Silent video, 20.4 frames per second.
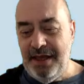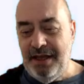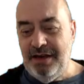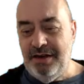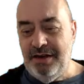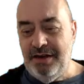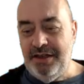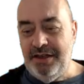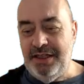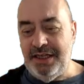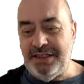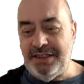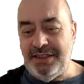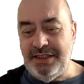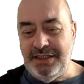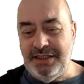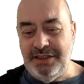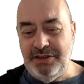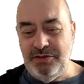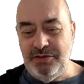look at this.
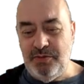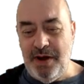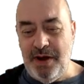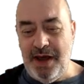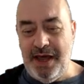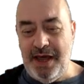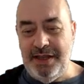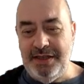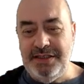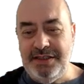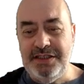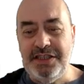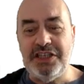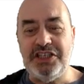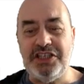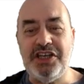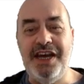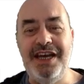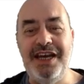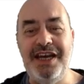This is
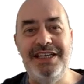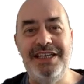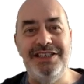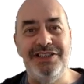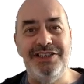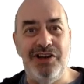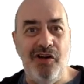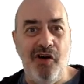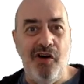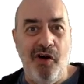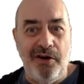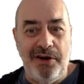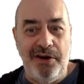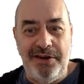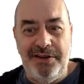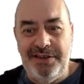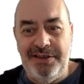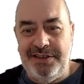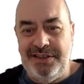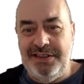the change log.
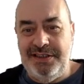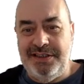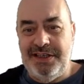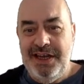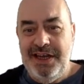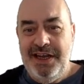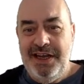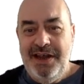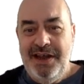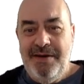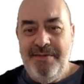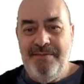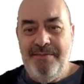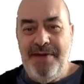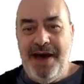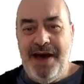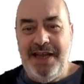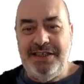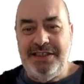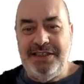This is
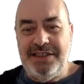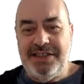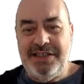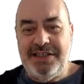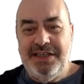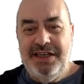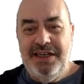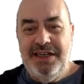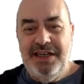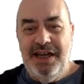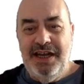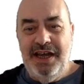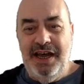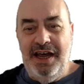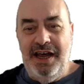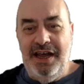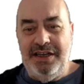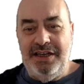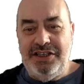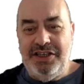Matt's
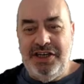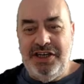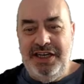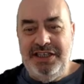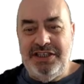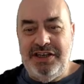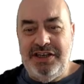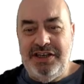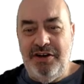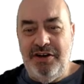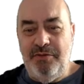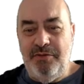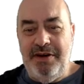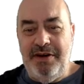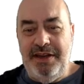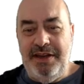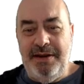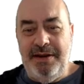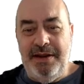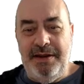change log
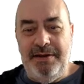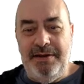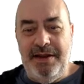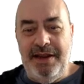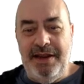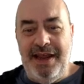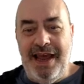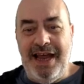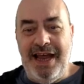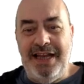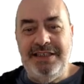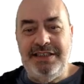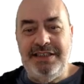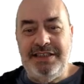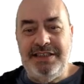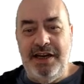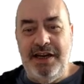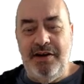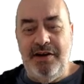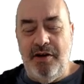where he
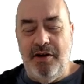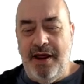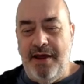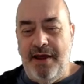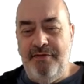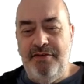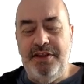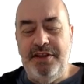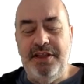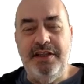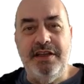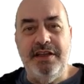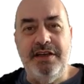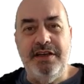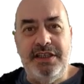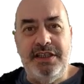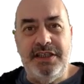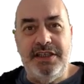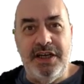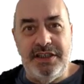adds in everything that
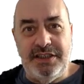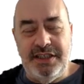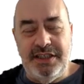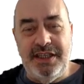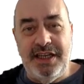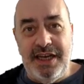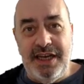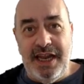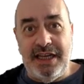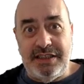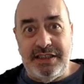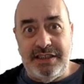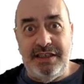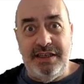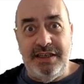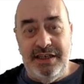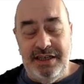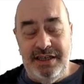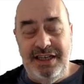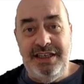he does
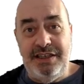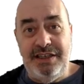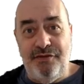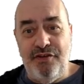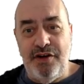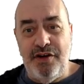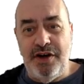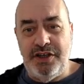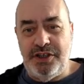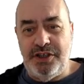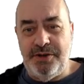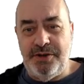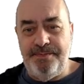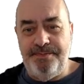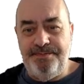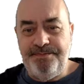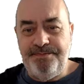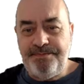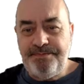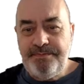in each
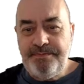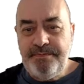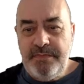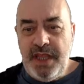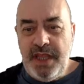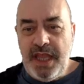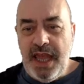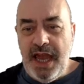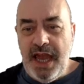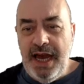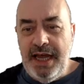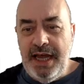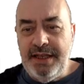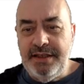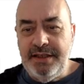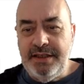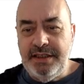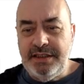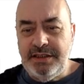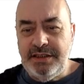version.
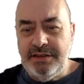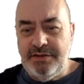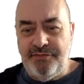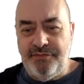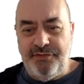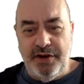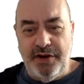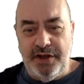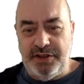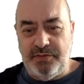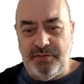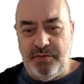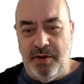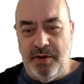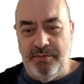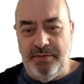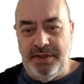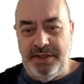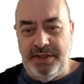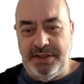And the first
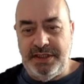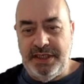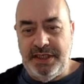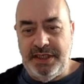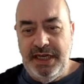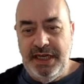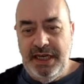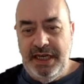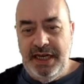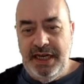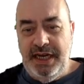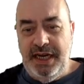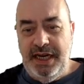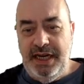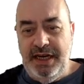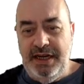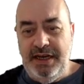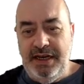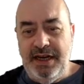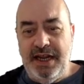one was
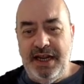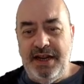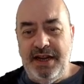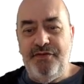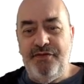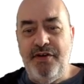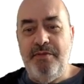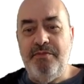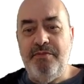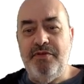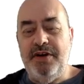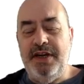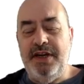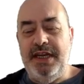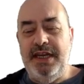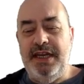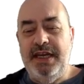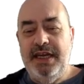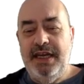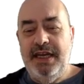in
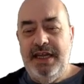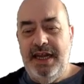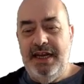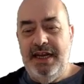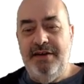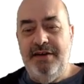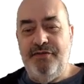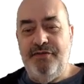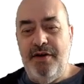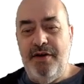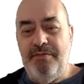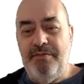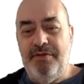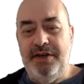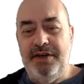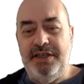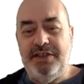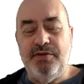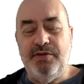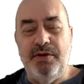February, end of
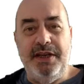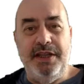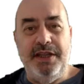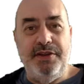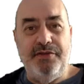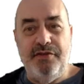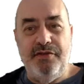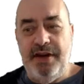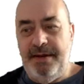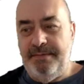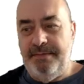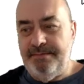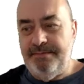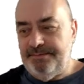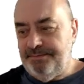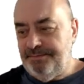February 23.